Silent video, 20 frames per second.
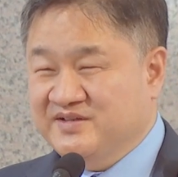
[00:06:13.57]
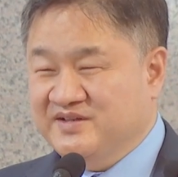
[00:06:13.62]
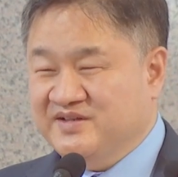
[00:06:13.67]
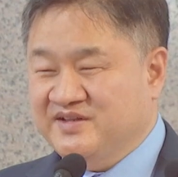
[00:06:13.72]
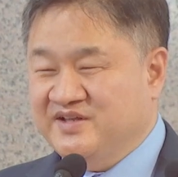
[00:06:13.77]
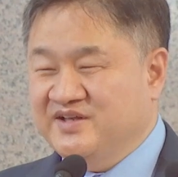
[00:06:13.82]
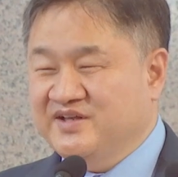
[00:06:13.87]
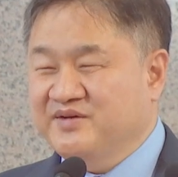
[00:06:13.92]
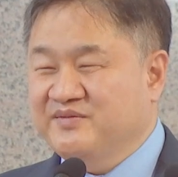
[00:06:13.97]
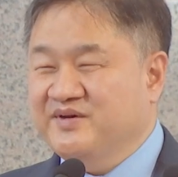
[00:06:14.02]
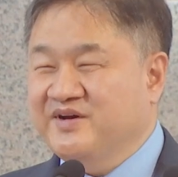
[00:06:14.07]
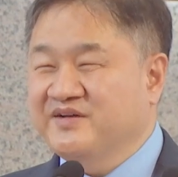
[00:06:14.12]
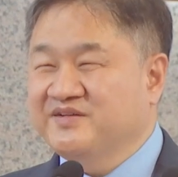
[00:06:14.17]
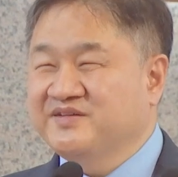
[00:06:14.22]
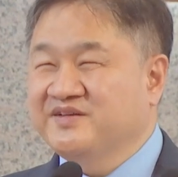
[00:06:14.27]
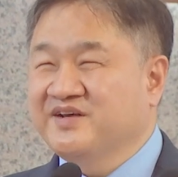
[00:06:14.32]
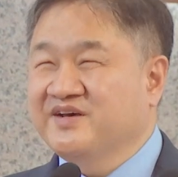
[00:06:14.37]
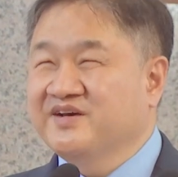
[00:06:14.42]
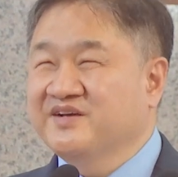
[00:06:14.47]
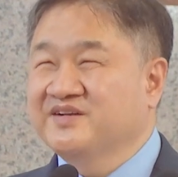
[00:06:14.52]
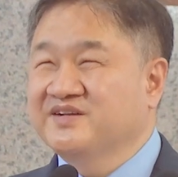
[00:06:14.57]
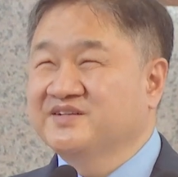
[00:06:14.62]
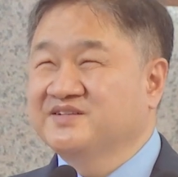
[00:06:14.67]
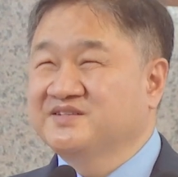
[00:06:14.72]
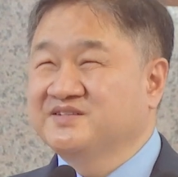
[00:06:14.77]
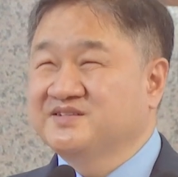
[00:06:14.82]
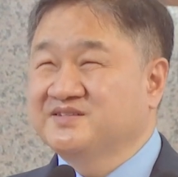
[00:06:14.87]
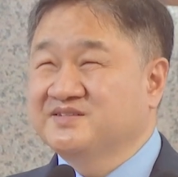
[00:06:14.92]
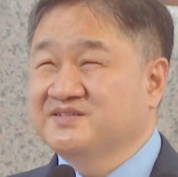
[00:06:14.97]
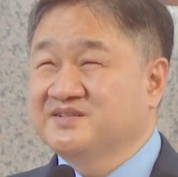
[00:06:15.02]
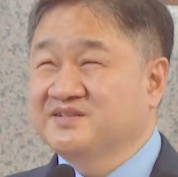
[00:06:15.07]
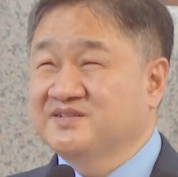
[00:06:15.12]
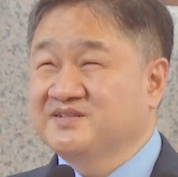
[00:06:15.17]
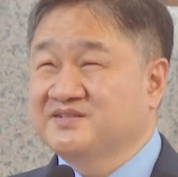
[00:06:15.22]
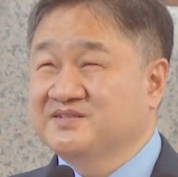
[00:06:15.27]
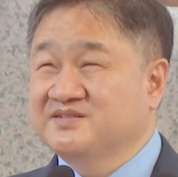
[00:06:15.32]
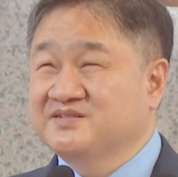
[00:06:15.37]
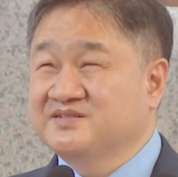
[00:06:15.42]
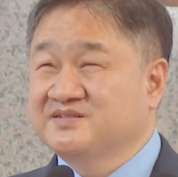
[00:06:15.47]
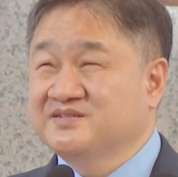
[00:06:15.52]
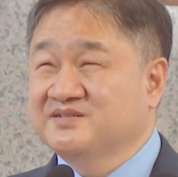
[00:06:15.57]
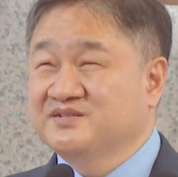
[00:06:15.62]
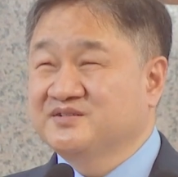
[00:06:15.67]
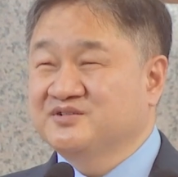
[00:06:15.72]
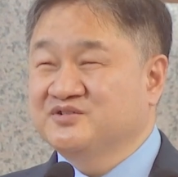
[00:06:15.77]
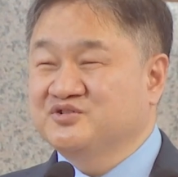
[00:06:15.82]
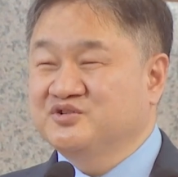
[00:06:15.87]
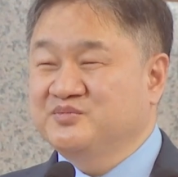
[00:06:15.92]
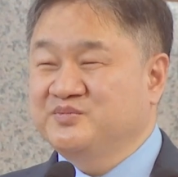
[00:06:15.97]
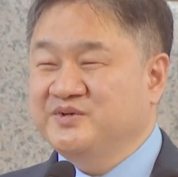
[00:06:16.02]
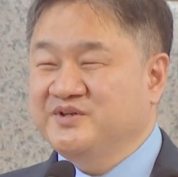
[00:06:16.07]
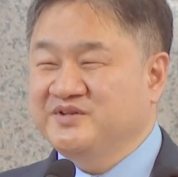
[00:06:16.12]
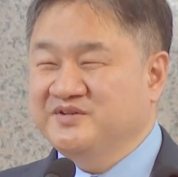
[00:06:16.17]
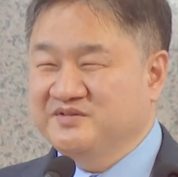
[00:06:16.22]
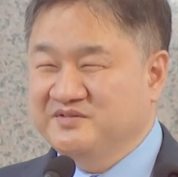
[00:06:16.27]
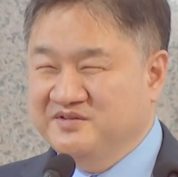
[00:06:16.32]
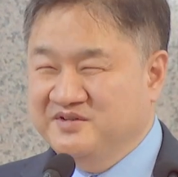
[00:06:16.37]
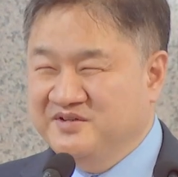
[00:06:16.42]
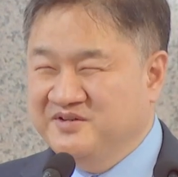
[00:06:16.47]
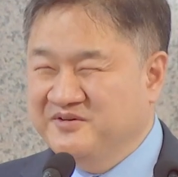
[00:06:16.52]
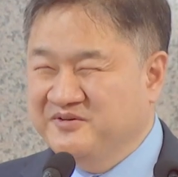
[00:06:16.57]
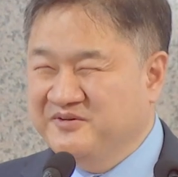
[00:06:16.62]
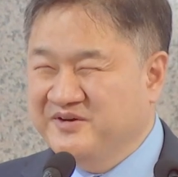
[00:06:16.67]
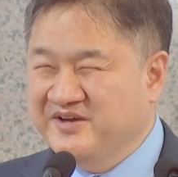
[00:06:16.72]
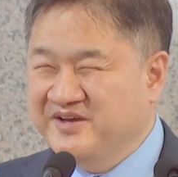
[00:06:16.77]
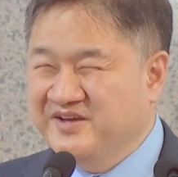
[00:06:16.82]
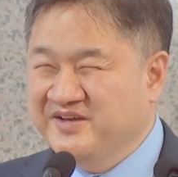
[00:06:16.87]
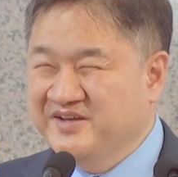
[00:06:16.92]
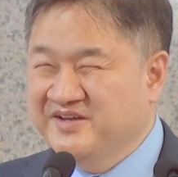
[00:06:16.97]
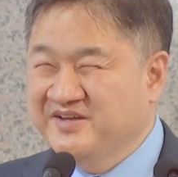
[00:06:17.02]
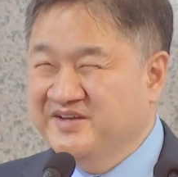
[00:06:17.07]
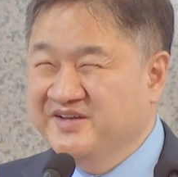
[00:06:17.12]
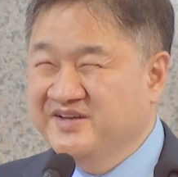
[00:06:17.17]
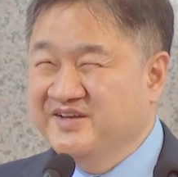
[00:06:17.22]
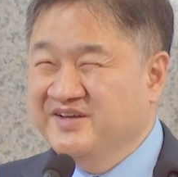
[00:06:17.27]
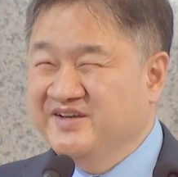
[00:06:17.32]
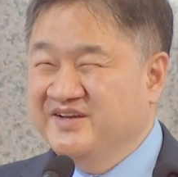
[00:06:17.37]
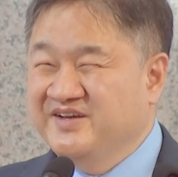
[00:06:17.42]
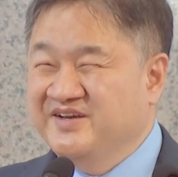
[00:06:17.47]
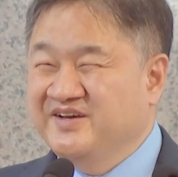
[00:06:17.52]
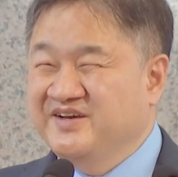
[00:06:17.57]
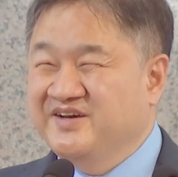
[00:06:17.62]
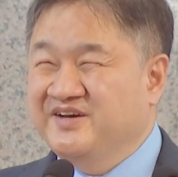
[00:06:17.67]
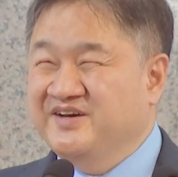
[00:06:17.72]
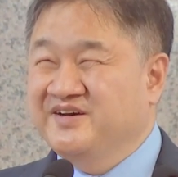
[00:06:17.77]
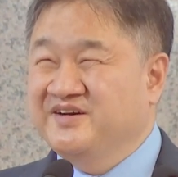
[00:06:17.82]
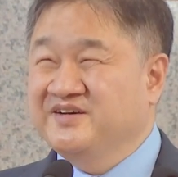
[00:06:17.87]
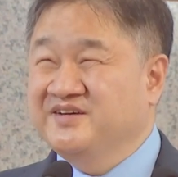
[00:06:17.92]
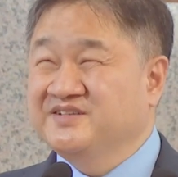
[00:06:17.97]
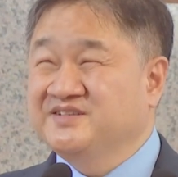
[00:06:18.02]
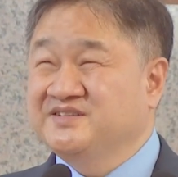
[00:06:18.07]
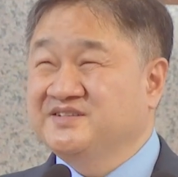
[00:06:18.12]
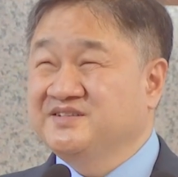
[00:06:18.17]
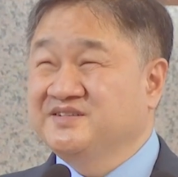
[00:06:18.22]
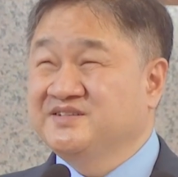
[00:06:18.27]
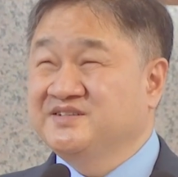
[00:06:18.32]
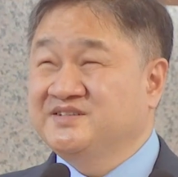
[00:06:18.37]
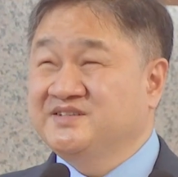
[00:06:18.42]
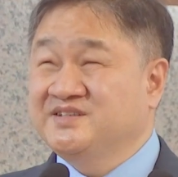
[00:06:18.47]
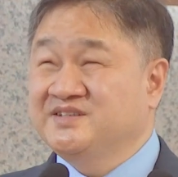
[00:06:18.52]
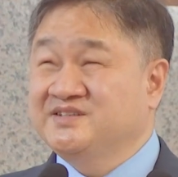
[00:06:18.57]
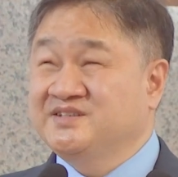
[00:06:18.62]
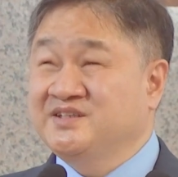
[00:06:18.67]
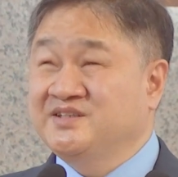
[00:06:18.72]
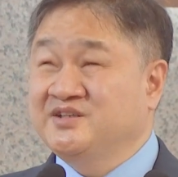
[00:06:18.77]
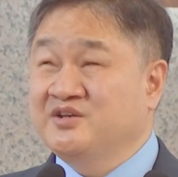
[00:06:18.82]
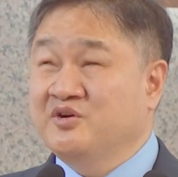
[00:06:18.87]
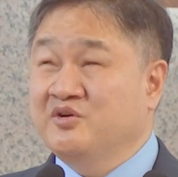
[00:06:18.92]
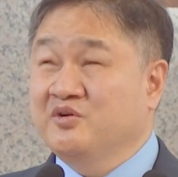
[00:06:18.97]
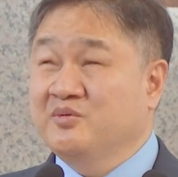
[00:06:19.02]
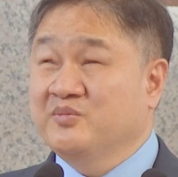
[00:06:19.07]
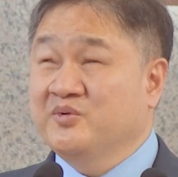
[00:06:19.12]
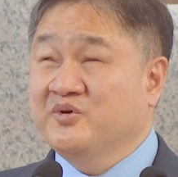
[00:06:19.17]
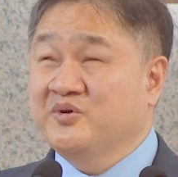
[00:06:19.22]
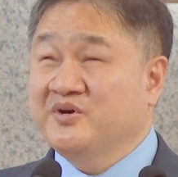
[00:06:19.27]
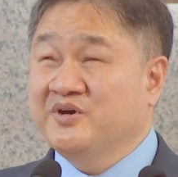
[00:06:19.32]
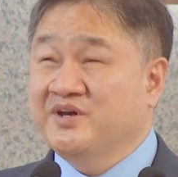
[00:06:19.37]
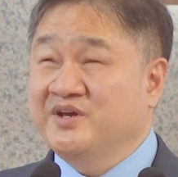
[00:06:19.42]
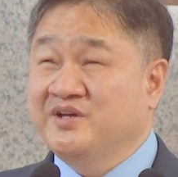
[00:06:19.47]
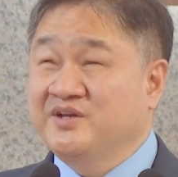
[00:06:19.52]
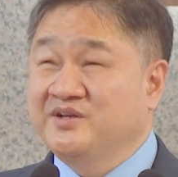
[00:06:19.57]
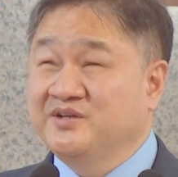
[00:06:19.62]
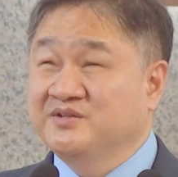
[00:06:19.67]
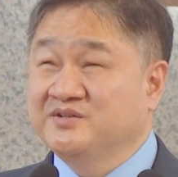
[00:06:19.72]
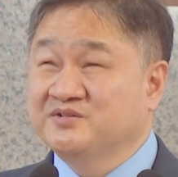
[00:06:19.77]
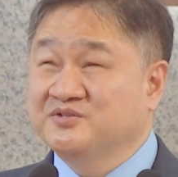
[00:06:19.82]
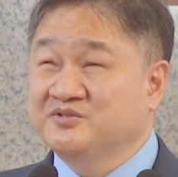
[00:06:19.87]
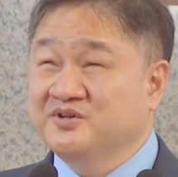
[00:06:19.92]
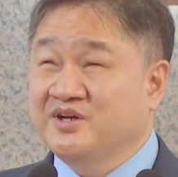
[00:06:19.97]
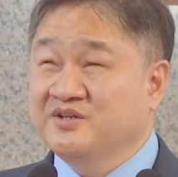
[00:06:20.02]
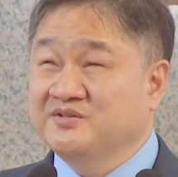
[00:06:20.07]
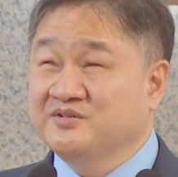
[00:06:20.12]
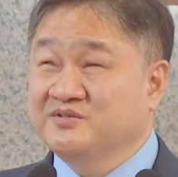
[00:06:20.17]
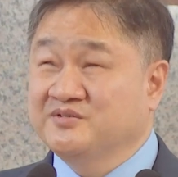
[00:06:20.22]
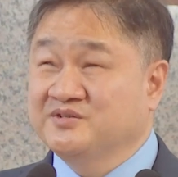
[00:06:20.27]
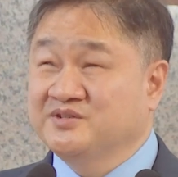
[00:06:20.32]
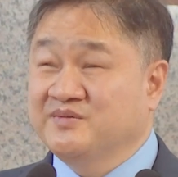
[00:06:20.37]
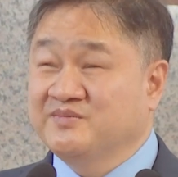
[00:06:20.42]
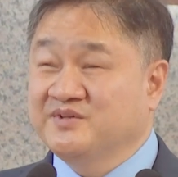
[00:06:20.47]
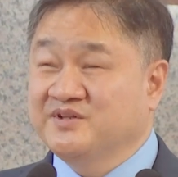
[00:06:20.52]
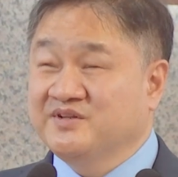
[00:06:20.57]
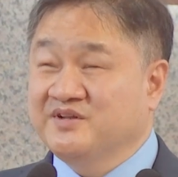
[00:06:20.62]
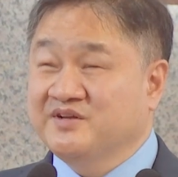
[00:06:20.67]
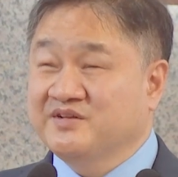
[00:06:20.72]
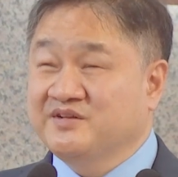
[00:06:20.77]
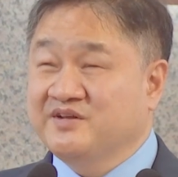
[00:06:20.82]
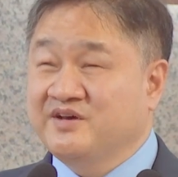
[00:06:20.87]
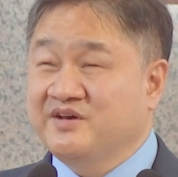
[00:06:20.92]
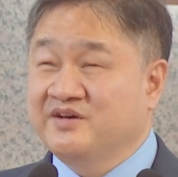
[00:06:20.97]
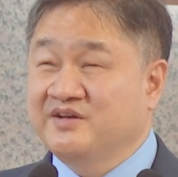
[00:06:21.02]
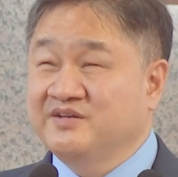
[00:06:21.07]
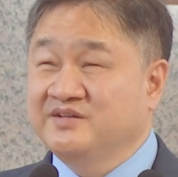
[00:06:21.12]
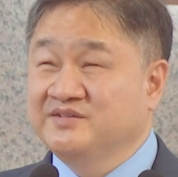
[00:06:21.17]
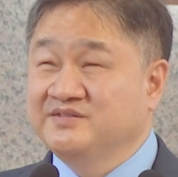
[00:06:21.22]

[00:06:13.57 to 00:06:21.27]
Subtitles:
Think about that. It's just stupid in a way. A 16-year-old boy trying to do something like that.